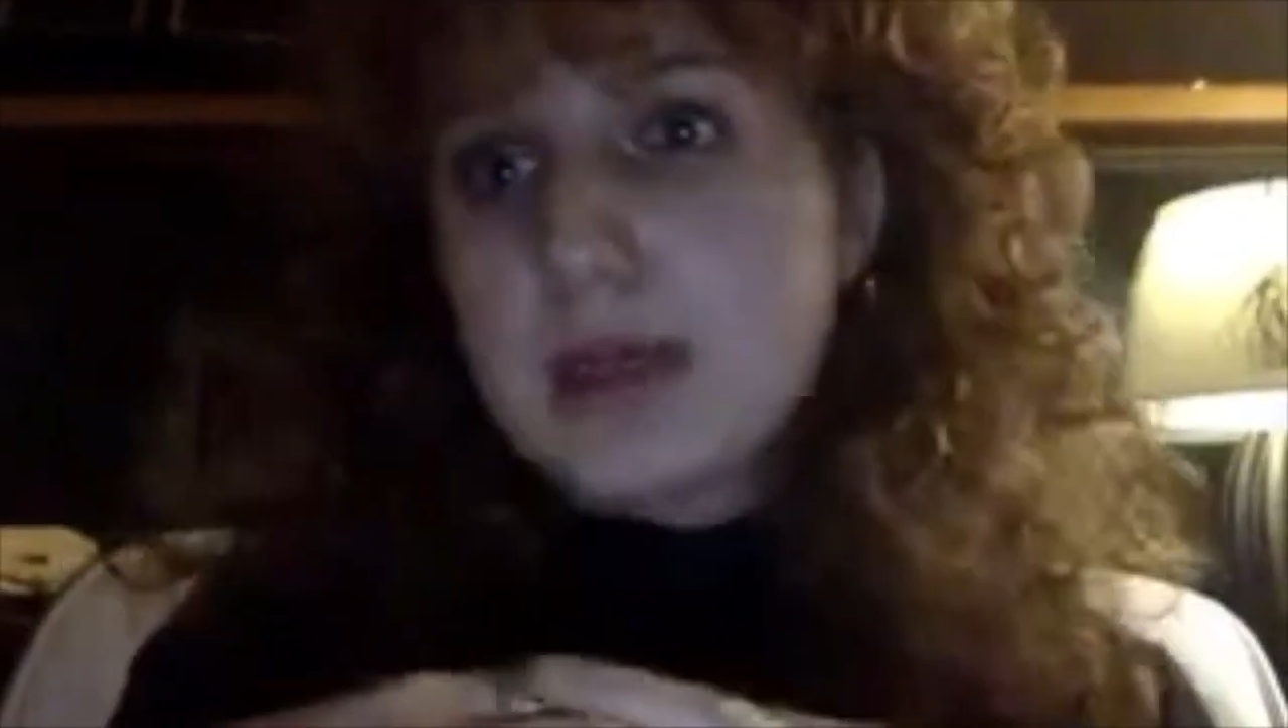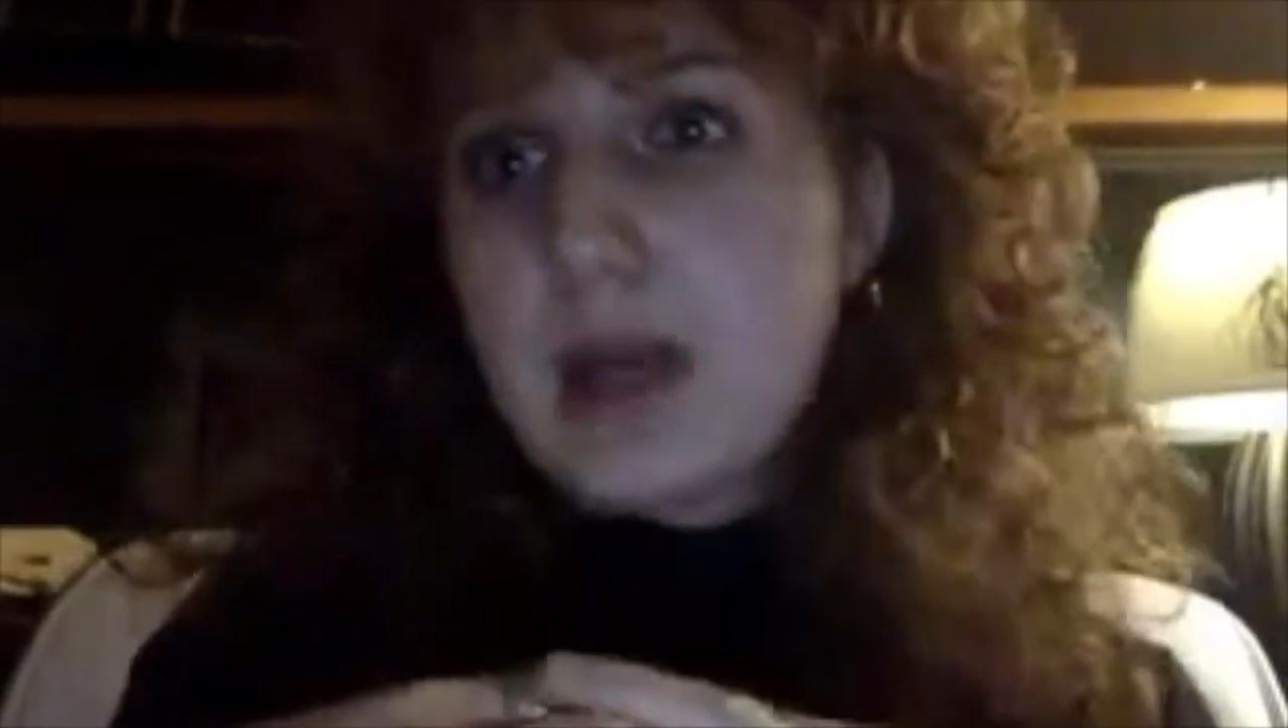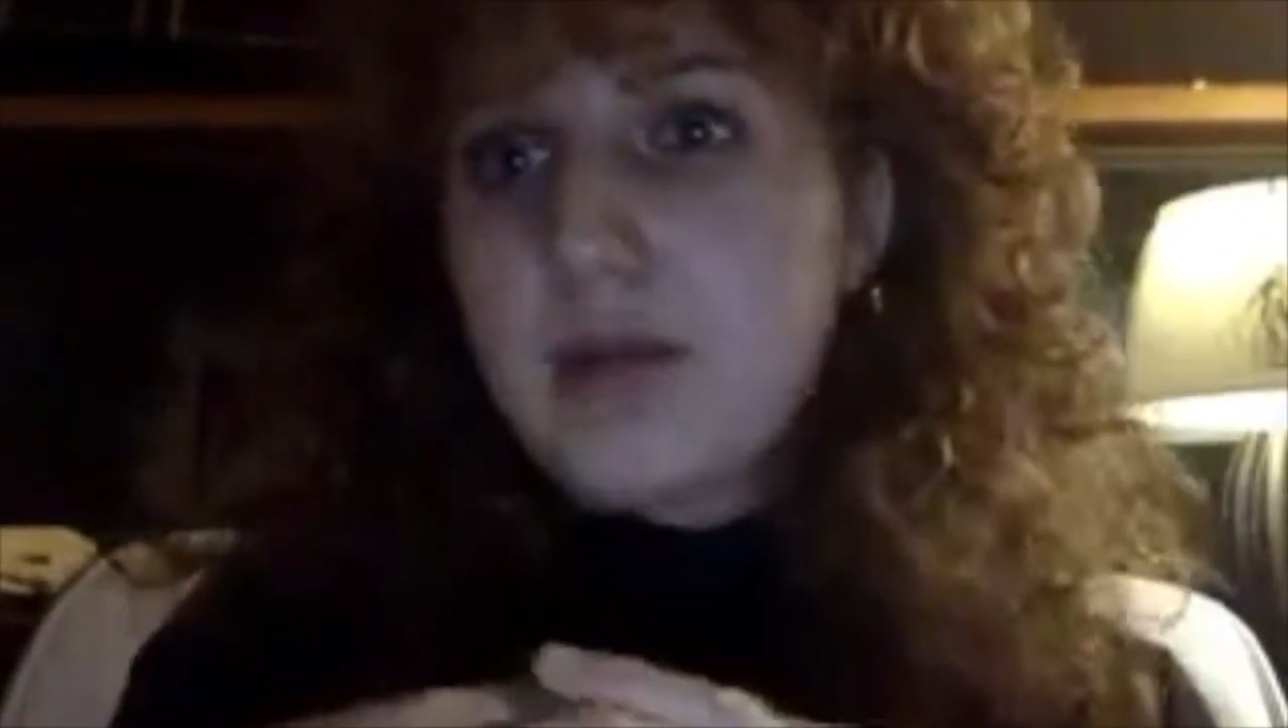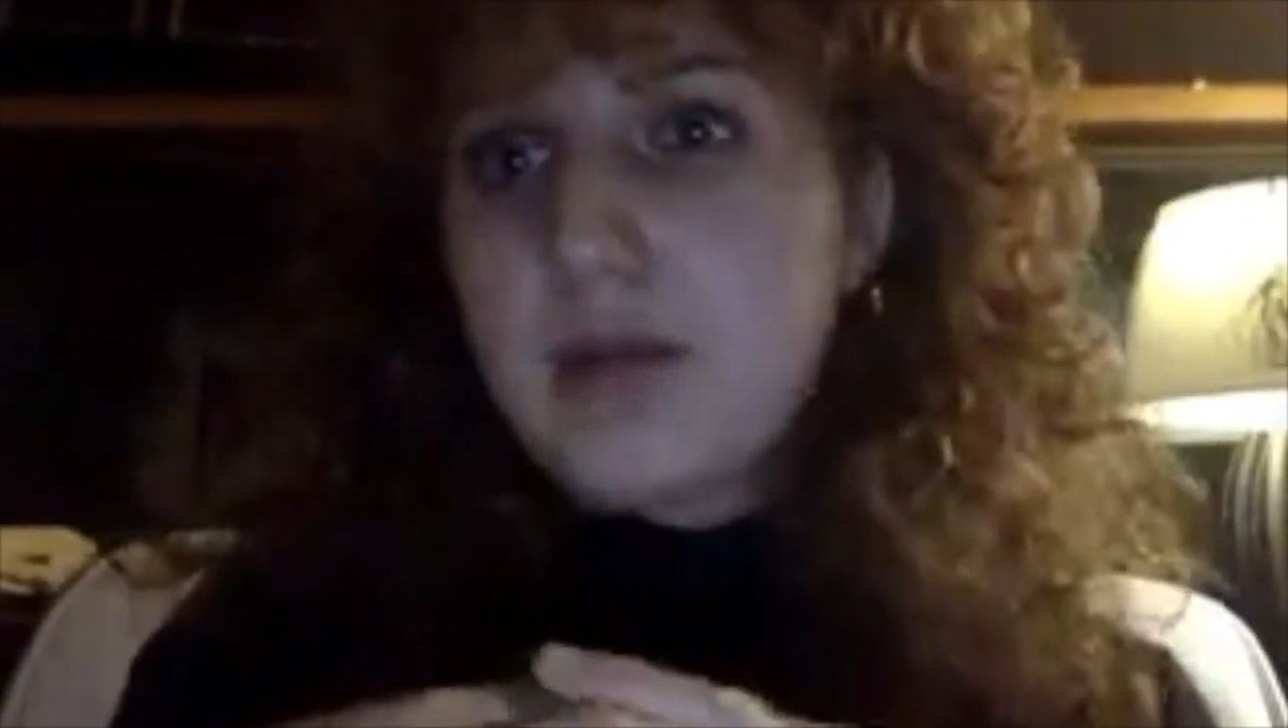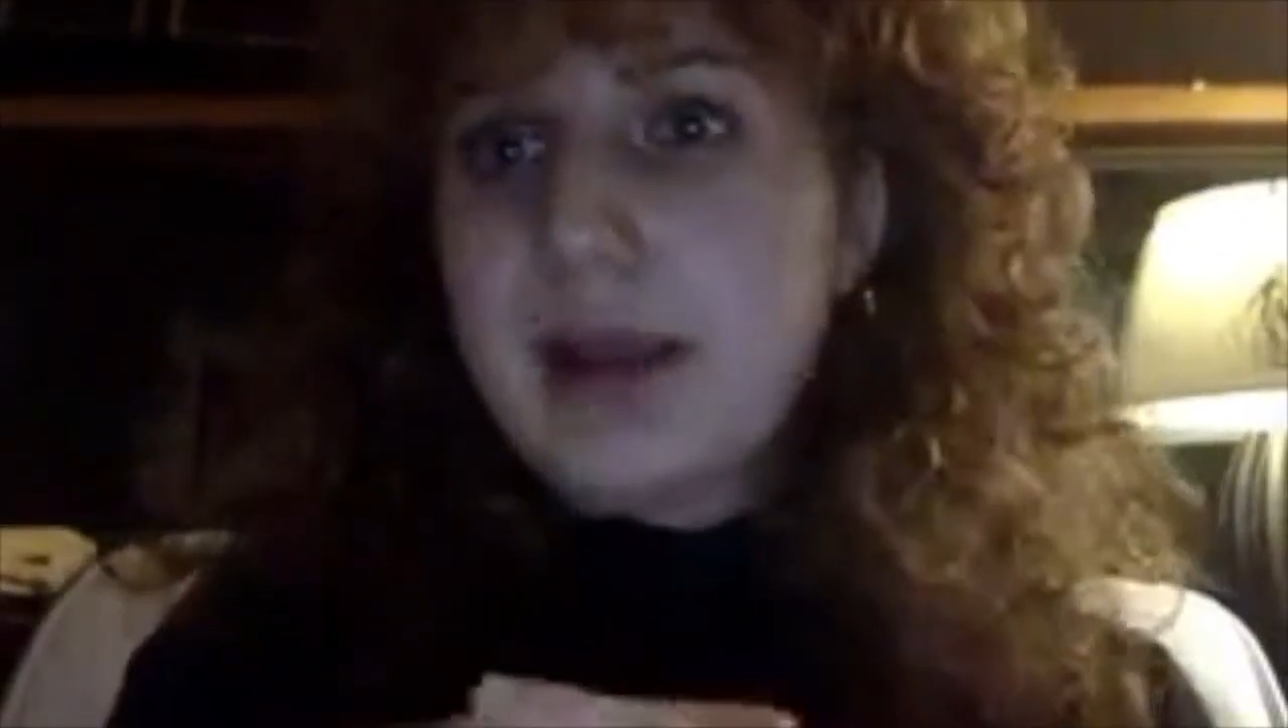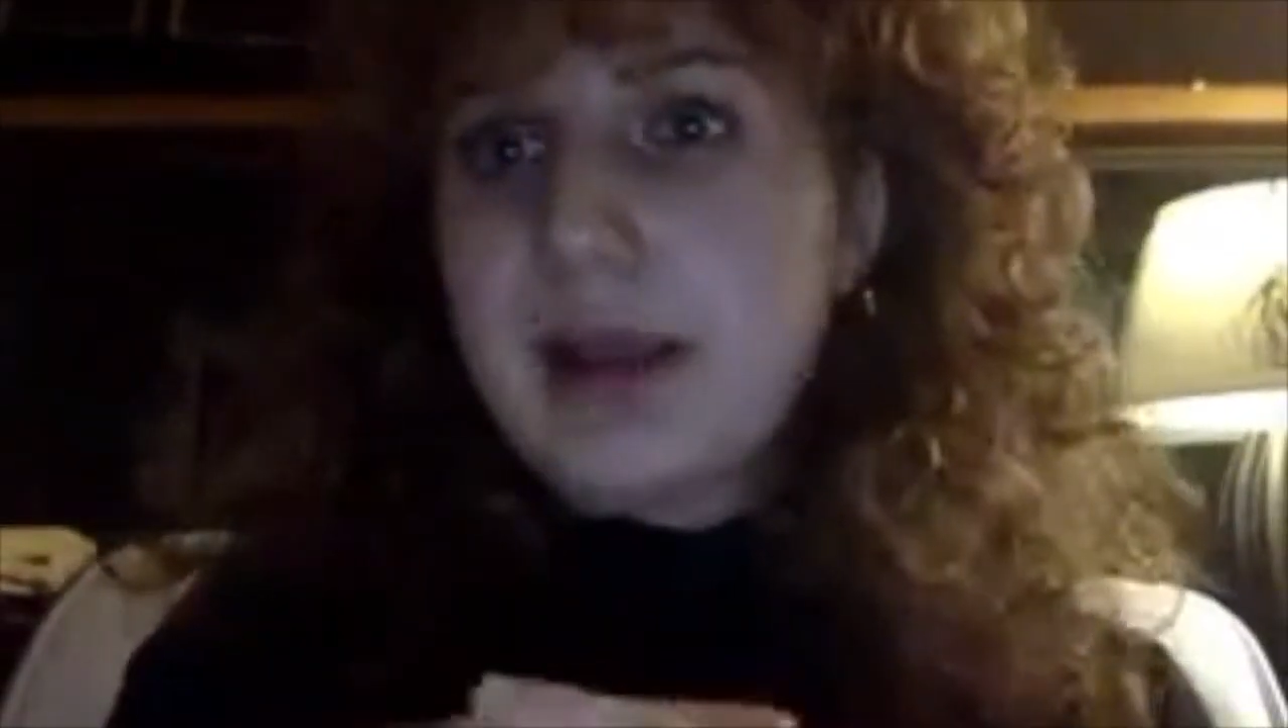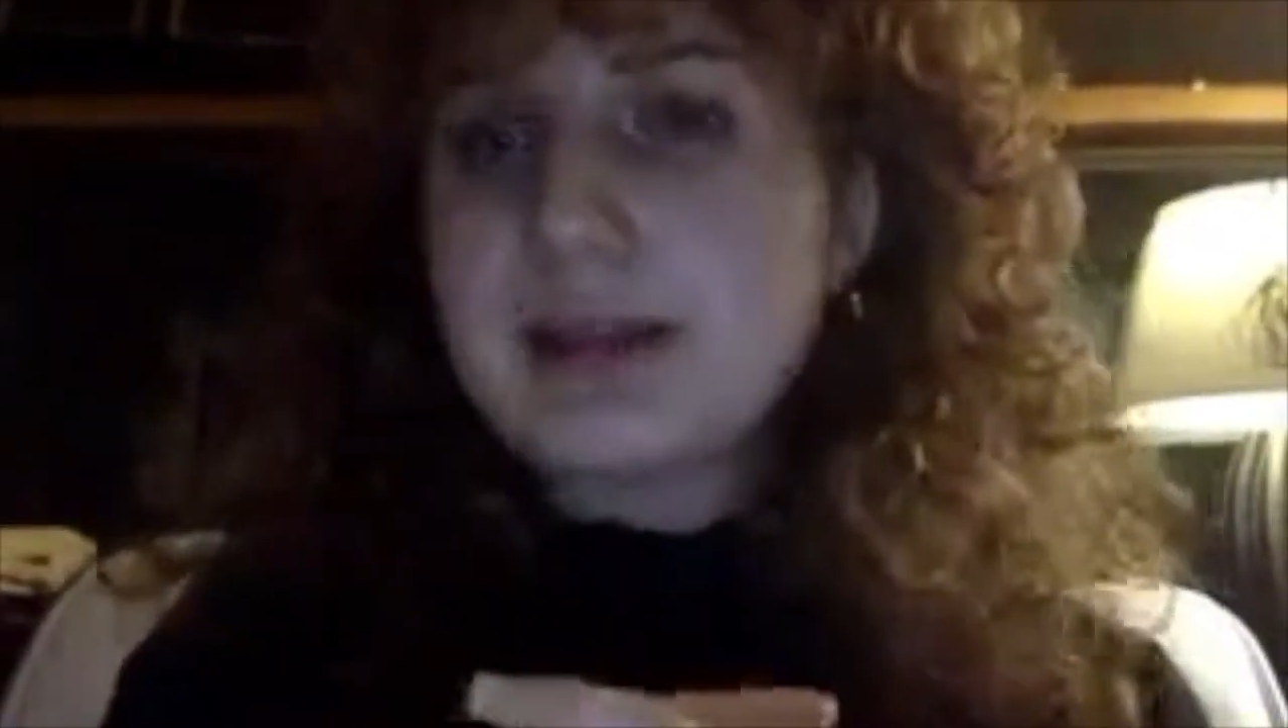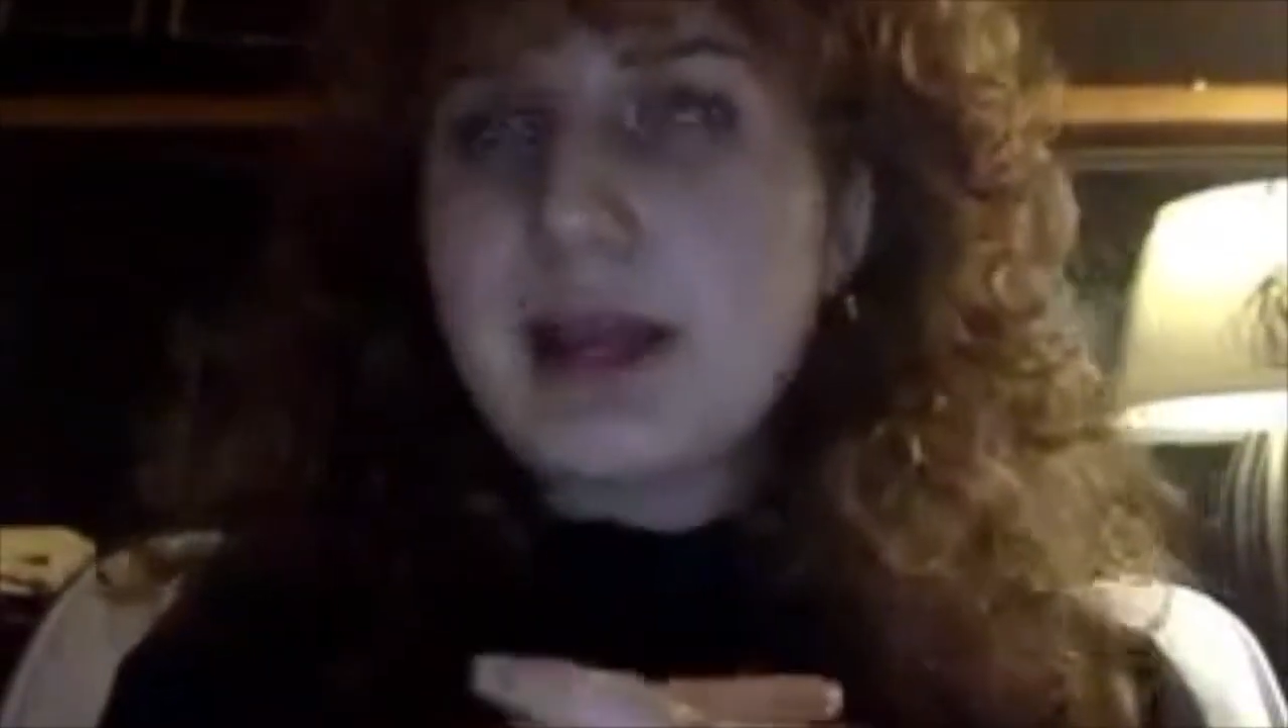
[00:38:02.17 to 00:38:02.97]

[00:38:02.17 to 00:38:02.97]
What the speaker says: Sunrise.